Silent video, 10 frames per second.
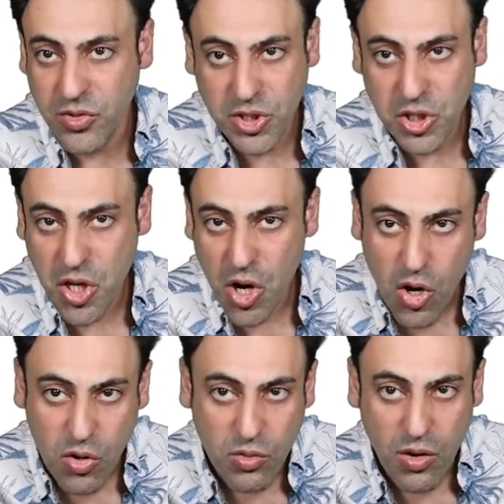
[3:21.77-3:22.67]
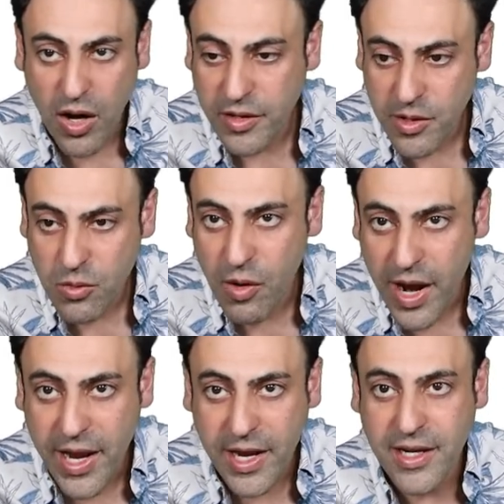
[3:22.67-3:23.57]
is no other
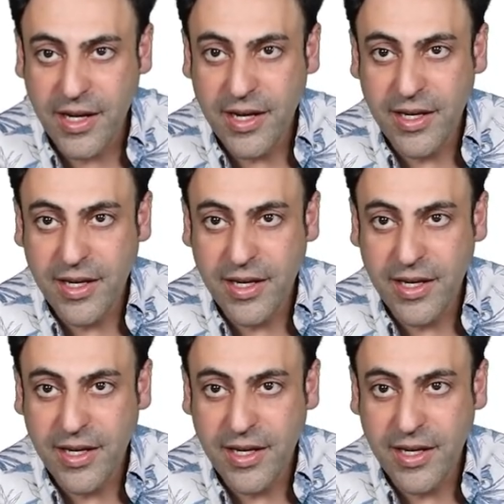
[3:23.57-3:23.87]
way